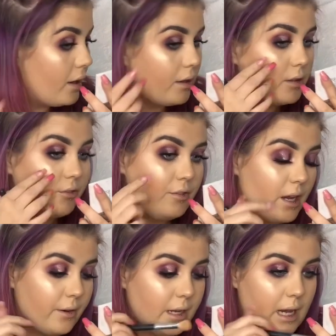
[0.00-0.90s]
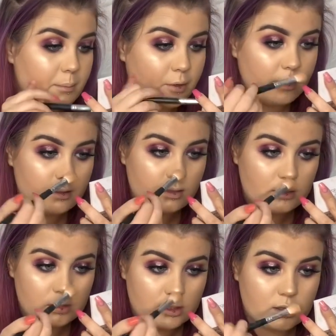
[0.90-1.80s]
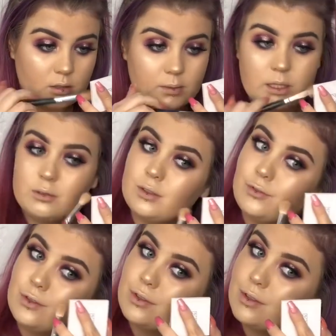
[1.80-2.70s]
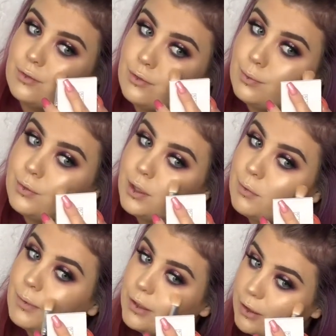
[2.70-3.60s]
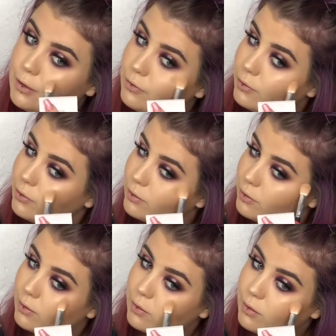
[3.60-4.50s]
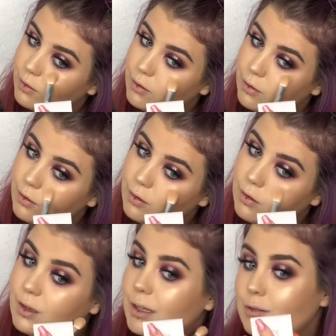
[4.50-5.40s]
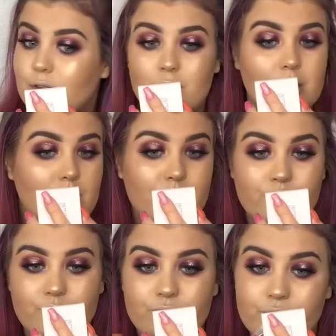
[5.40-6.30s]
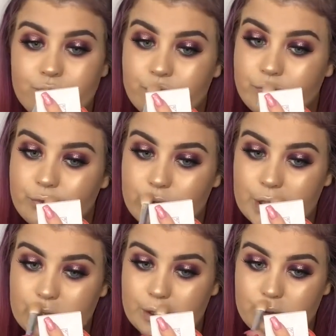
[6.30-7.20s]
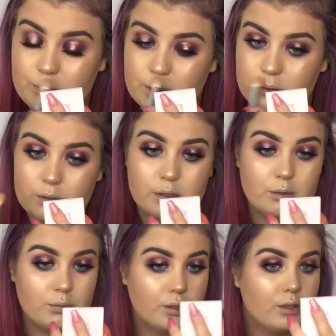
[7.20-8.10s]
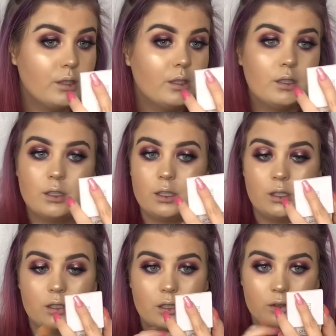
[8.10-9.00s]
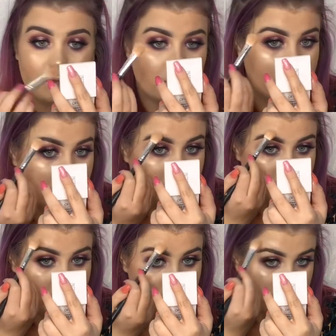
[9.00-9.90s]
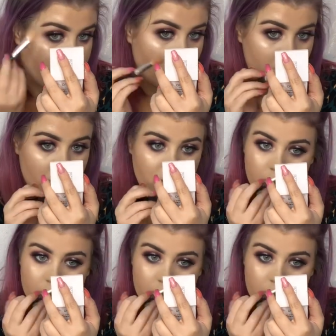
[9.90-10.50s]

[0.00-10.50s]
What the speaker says: at the very high points, just on my nose and just the tip of my cheeks. I'm just gonna make a little bit of a lip. I'm gonna go Tin Man as fuck.